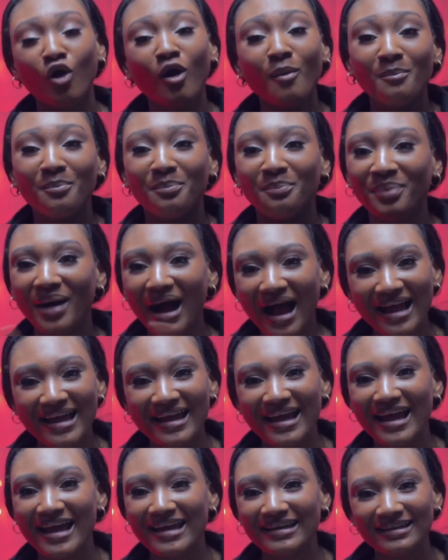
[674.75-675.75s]
Don't
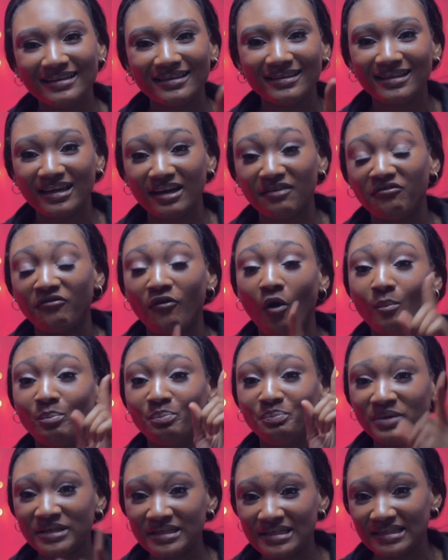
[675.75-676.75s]
buy anything for
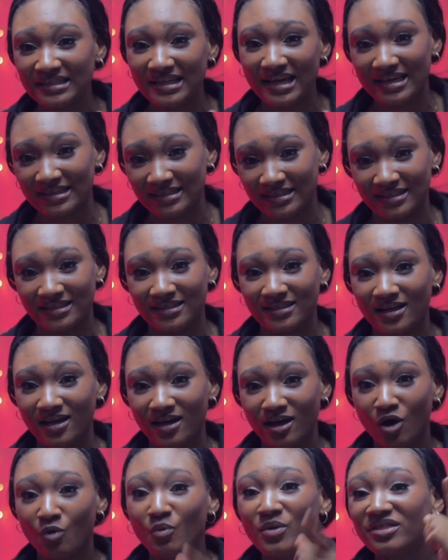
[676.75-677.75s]
business
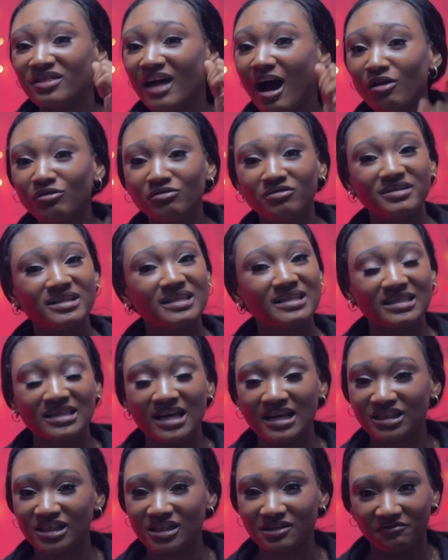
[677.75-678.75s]
without
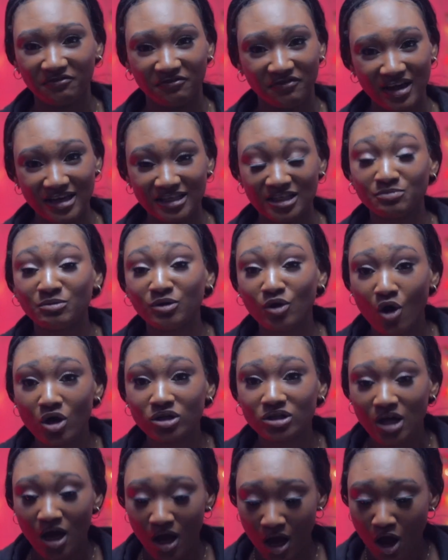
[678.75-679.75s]
researching first,
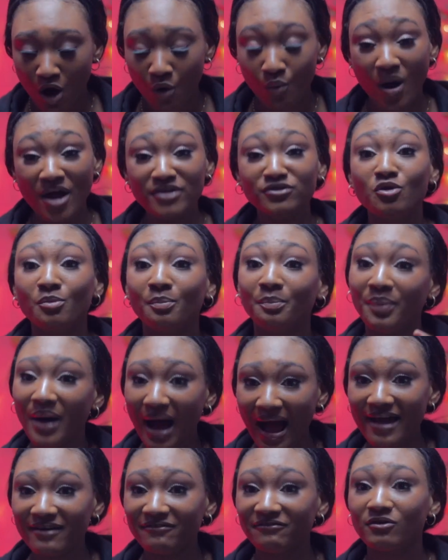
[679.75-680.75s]
because when you
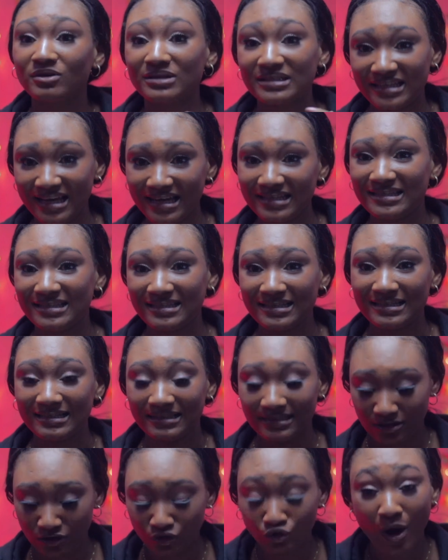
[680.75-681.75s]
buy for
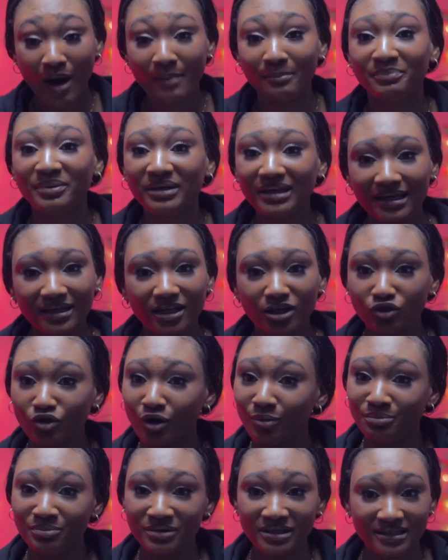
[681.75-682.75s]
testing, you are beginning
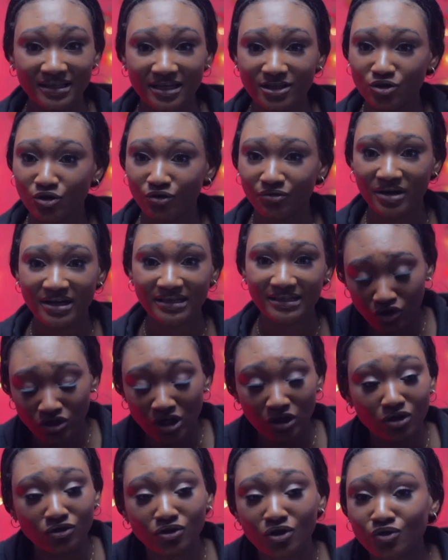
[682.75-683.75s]
your business already, because
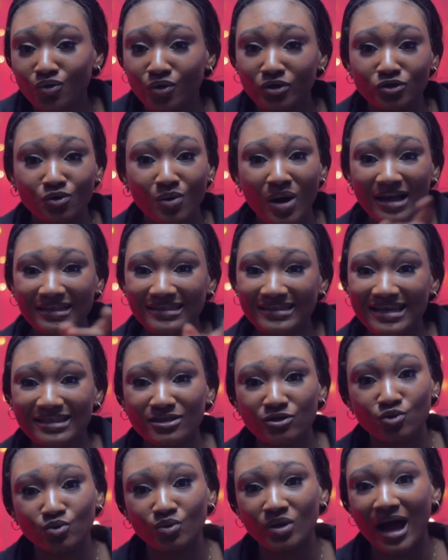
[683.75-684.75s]
you're not just going to go and
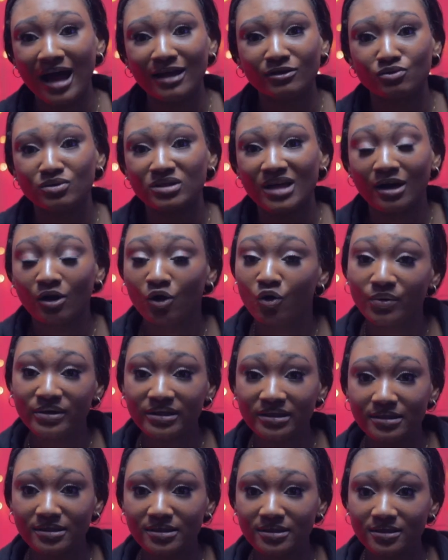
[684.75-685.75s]
test 2 candles and
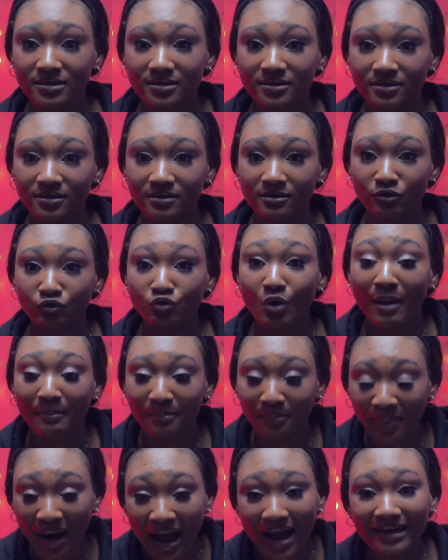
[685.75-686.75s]
quit. You are
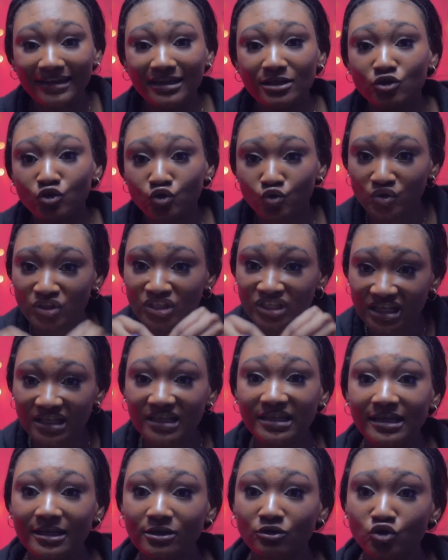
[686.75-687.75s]
buying it to
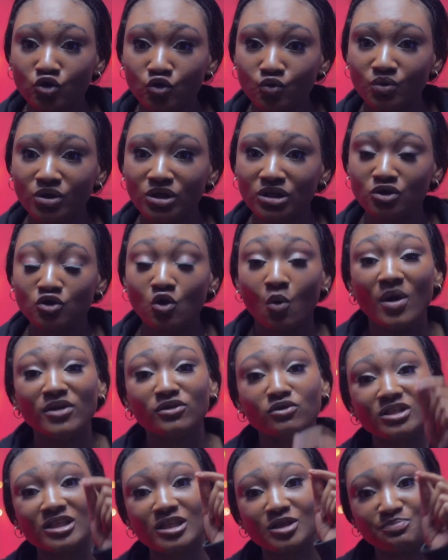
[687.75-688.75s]
sink into it. So
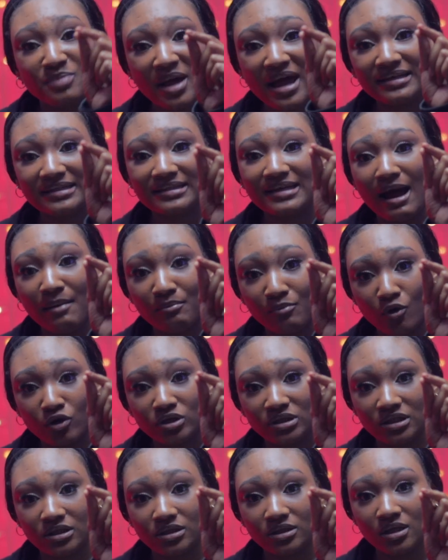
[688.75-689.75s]
when you spend that
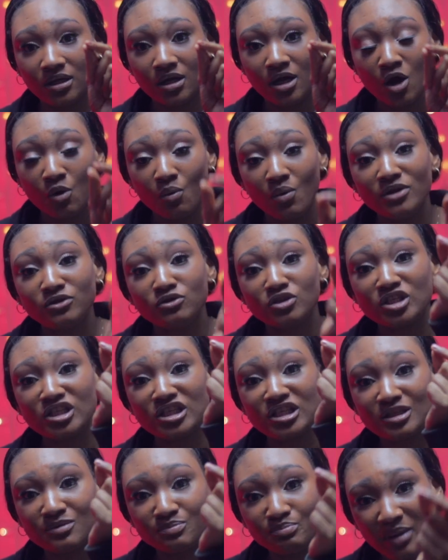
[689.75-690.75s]
money, when you
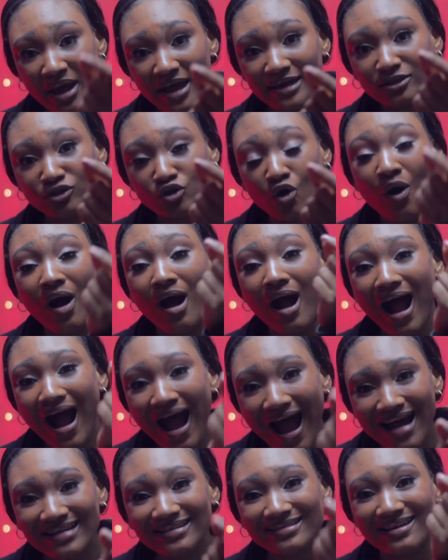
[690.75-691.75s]
spend your
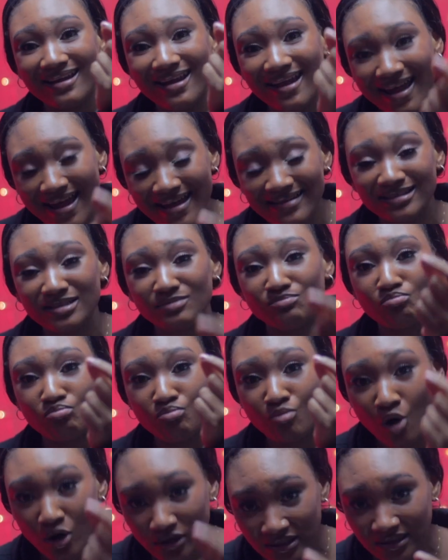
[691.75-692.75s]
hard-earned
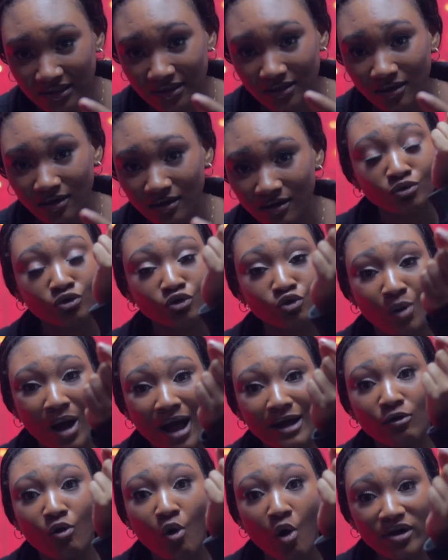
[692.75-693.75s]
money, you
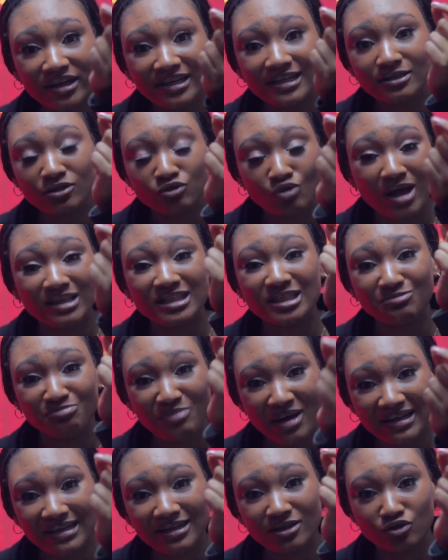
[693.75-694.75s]
are going in, you are
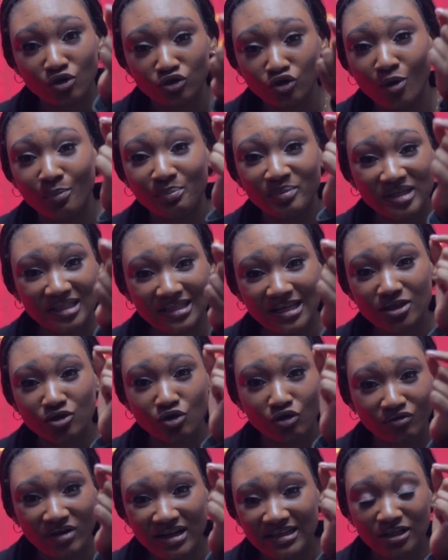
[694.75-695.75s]
spending it on your
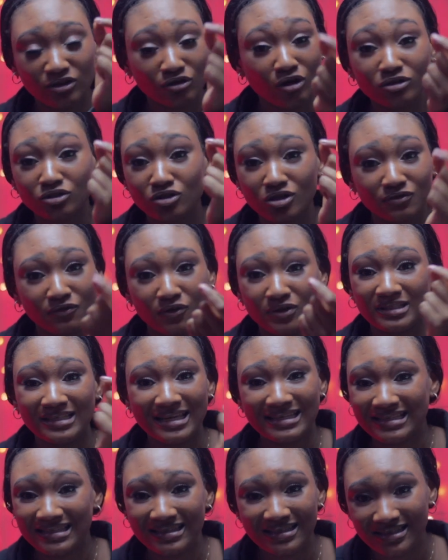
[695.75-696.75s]
business already, not just for
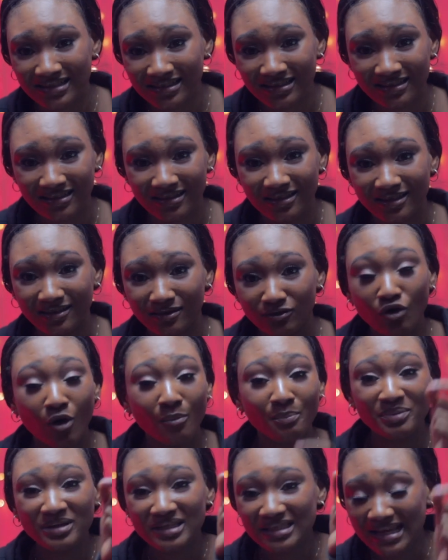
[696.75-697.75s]
testing.
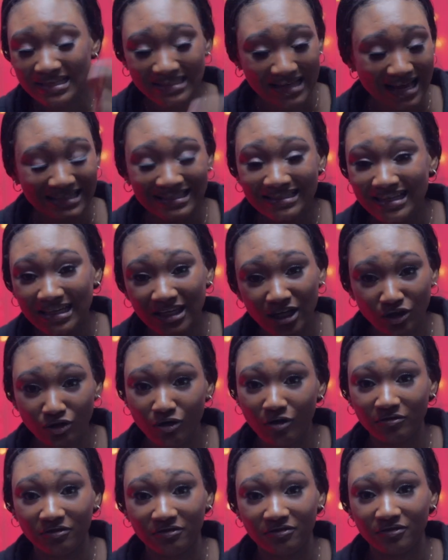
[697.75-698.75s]
Your business has taken
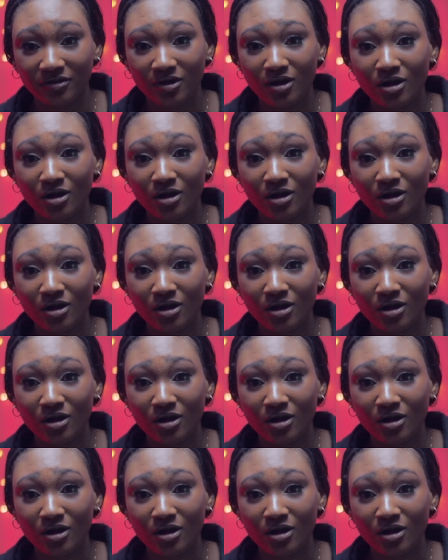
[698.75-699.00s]
off.